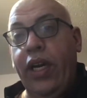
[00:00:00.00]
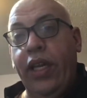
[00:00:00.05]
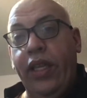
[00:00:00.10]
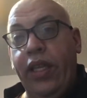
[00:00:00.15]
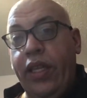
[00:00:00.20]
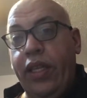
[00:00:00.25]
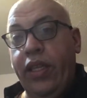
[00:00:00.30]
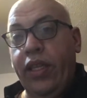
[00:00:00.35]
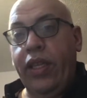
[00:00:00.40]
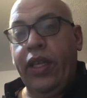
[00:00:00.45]

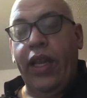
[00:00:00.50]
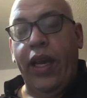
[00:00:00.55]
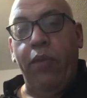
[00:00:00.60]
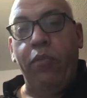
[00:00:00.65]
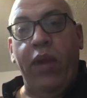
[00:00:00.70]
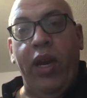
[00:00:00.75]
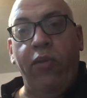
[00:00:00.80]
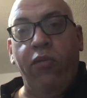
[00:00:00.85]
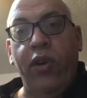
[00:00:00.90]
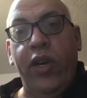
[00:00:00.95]
and
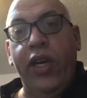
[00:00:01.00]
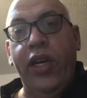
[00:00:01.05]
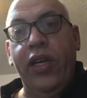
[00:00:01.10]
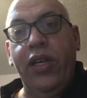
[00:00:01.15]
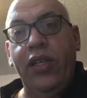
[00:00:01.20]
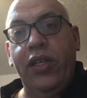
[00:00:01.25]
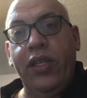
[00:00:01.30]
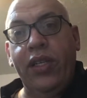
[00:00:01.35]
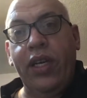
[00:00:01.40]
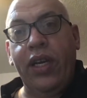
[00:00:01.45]
they may
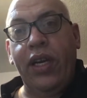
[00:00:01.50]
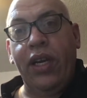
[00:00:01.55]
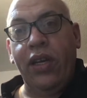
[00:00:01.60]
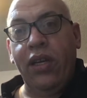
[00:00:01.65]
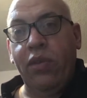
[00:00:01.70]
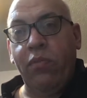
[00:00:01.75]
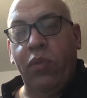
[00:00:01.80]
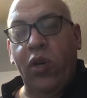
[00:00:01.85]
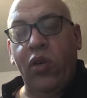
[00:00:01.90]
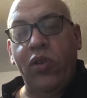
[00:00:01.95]
run into the
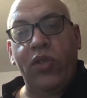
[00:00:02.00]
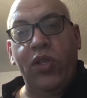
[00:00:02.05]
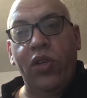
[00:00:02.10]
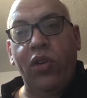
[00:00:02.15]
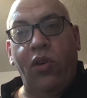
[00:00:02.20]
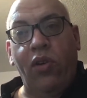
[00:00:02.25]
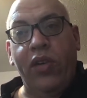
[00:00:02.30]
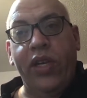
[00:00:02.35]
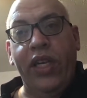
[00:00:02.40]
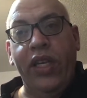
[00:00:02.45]

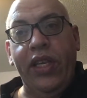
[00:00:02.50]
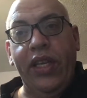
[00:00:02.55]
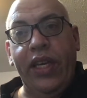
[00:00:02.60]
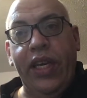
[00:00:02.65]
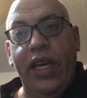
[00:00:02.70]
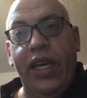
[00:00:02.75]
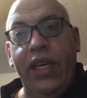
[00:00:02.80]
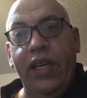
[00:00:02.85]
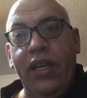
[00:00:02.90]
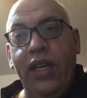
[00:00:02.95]
person holding
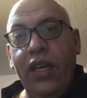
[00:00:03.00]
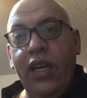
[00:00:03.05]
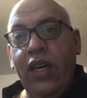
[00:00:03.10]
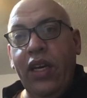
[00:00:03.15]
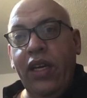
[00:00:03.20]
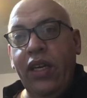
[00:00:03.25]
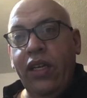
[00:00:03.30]
the gun.